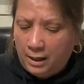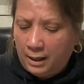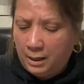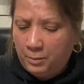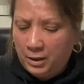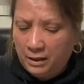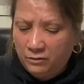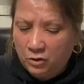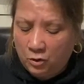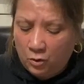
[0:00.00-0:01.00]
He
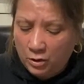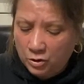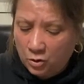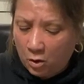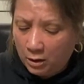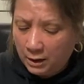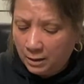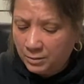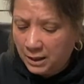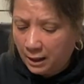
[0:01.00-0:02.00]
believes the Lord is calling
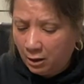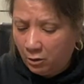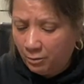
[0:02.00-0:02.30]
him to help